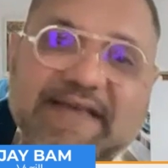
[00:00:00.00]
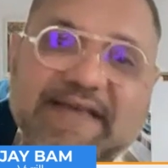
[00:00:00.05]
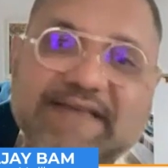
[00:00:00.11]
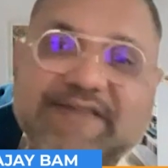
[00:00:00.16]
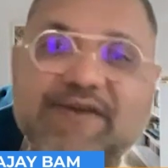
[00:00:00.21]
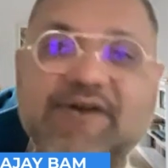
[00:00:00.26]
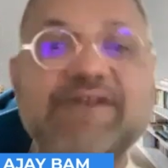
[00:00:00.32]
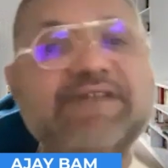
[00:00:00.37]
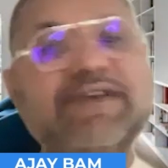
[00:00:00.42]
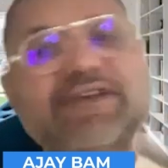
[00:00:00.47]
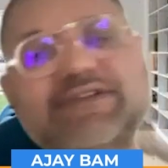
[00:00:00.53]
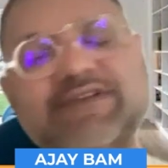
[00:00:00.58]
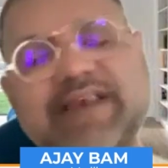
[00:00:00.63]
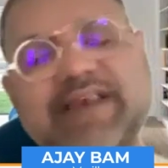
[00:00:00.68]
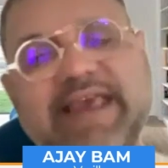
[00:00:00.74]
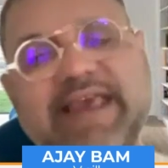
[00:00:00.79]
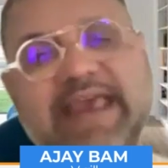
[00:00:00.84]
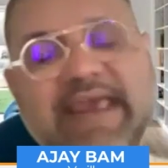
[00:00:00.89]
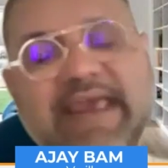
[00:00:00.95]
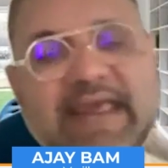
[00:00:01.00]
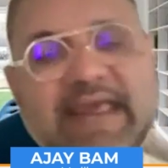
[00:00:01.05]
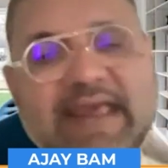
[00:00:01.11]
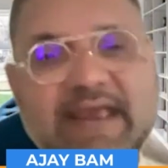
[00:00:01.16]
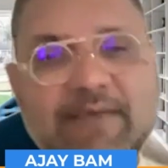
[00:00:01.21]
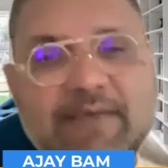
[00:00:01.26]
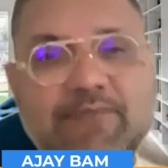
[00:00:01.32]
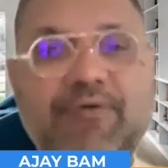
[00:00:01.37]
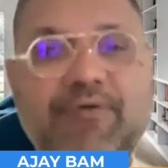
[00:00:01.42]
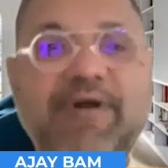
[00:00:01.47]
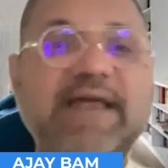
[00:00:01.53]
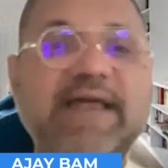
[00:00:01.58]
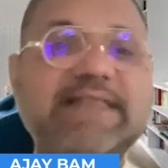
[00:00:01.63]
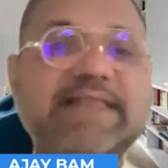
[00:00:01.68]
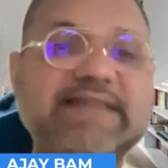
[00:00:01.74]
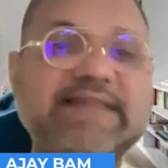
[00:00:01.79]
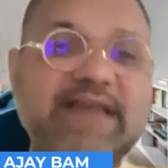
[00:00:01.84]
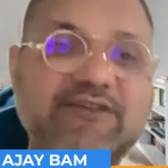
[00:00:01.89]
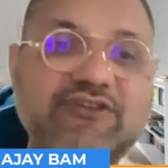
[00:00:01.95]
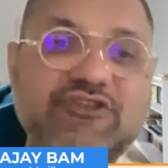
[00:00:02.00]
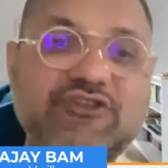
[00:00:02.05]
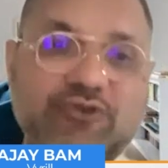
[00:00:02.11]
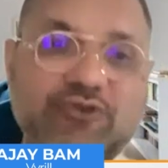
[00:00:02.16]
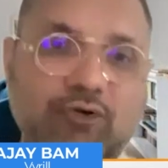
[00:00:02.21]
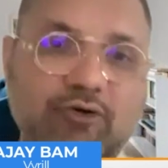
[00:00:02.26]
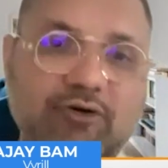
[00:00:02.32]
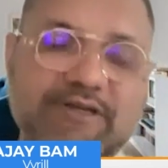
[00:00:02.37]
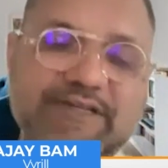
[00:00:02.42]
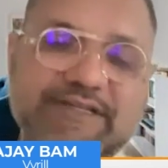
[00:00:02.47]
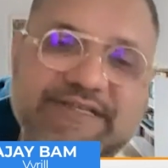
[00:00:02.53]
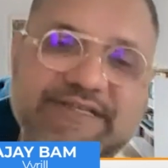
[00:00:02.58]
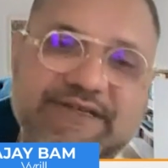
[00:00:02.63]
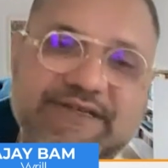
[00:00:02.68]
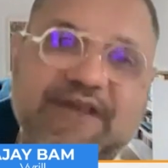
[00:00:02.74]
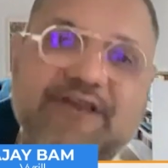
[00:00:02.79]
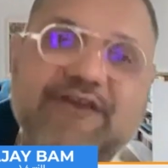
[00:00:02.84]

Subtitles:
So essentially, brands can source